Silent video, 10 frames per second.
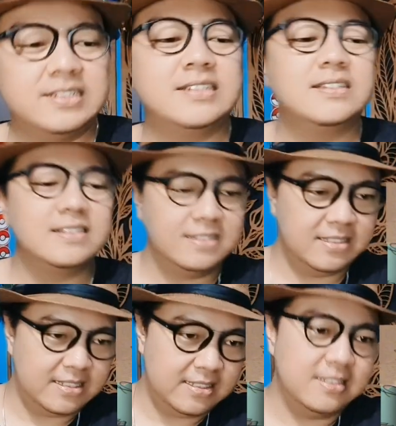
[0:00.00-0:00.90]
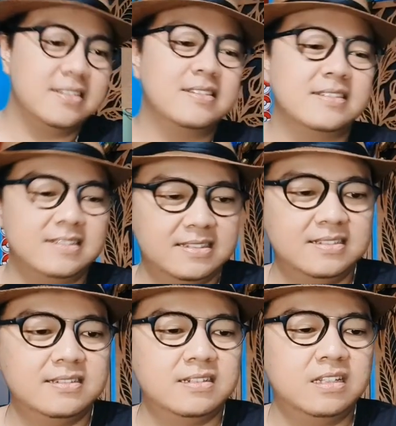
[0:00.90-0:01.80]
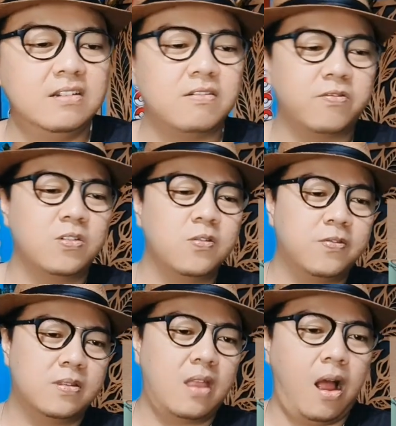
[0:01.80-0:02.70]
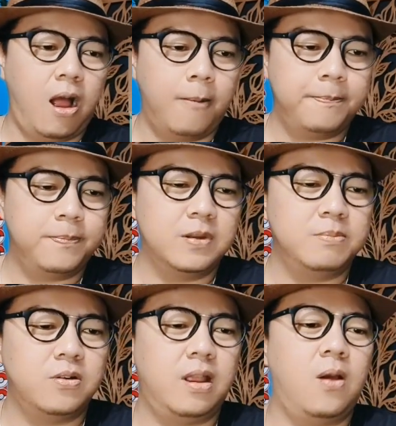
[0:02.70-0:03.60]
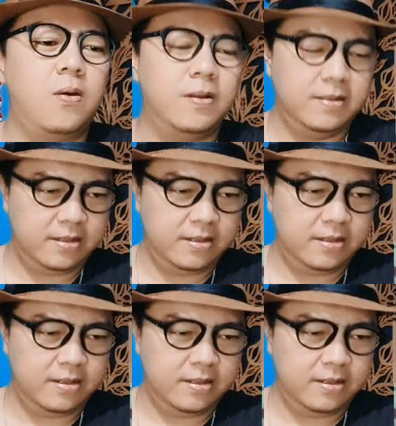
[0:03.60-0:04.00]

Uh, uh, uh, in a rooftop. Come on now.